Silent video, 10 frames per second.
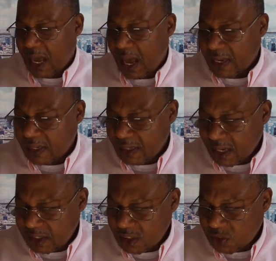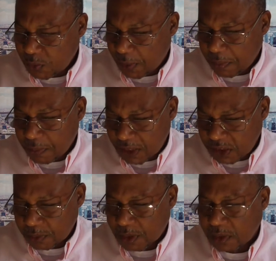and the nations where
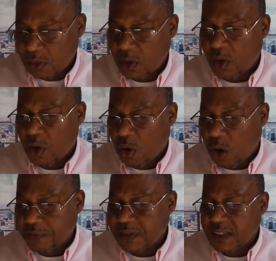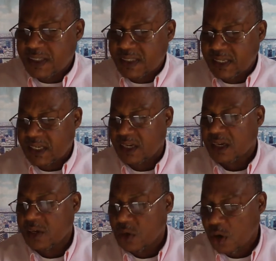permissible often seek
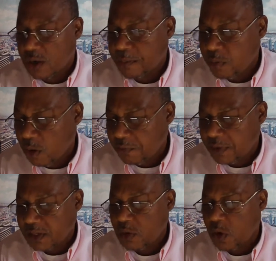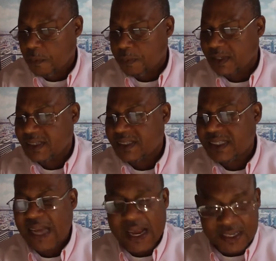non-profit corporate
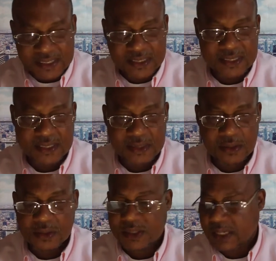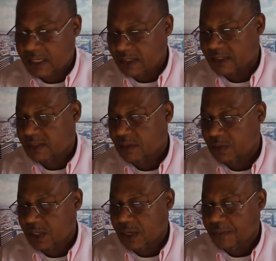status or status,
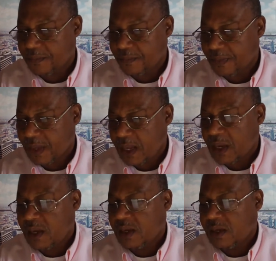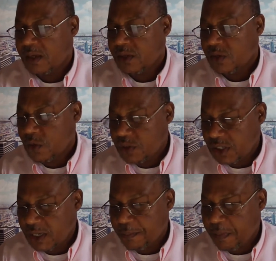okay?
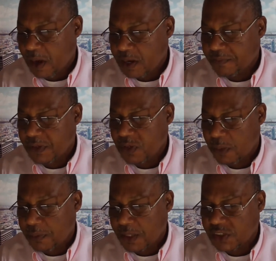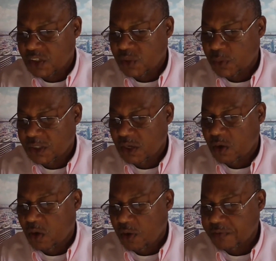Usually part of denominations which are
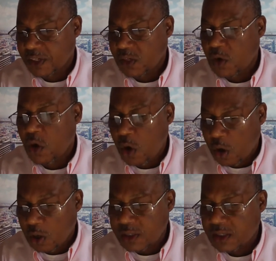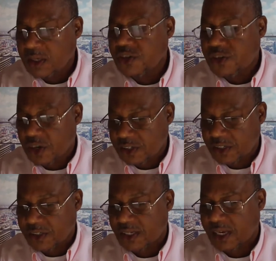often called
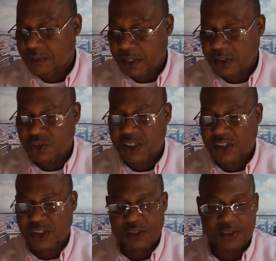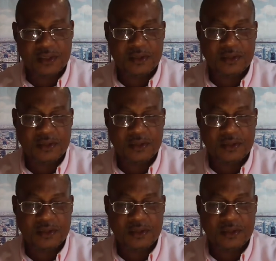churches in many traditions,